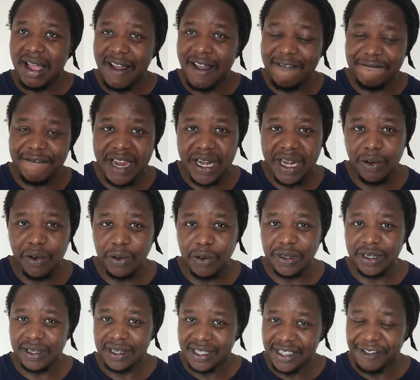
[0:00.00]
are very
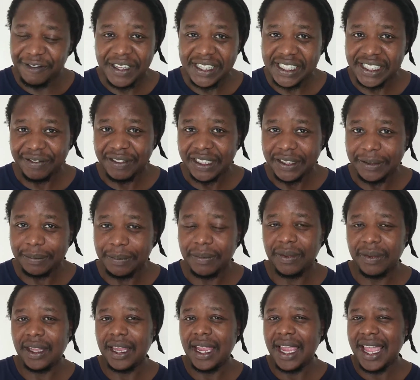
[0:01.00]
good defensively.
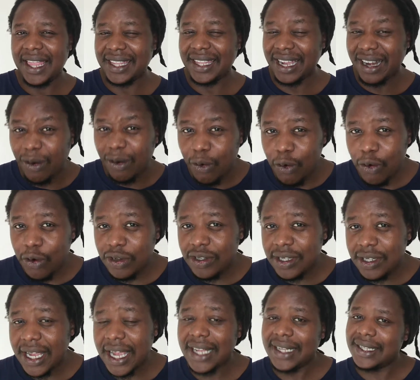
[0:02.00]
They are good
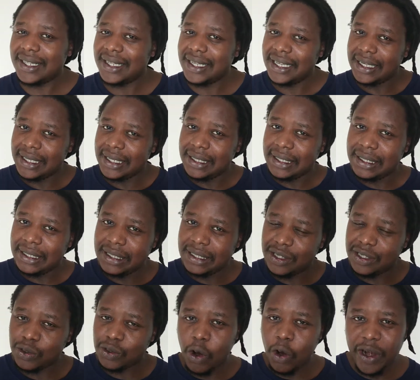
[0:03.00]
at
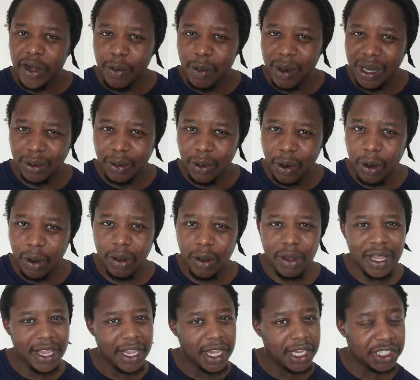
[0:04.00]
scoring one
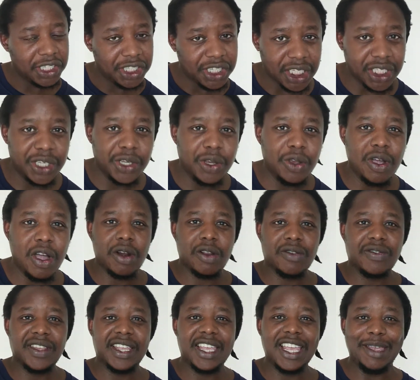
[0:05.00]
goal and shutting you out
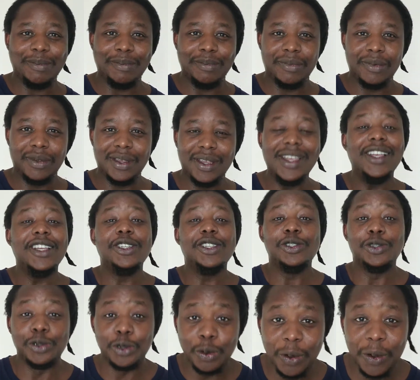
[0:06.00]
of the game.
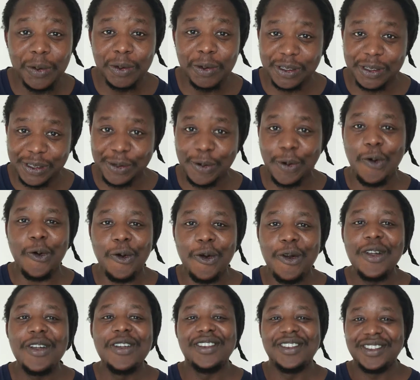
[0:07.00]
You will not
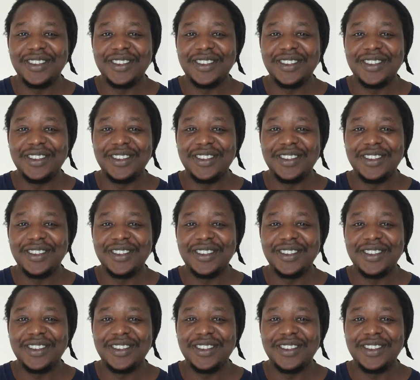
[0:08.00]
score,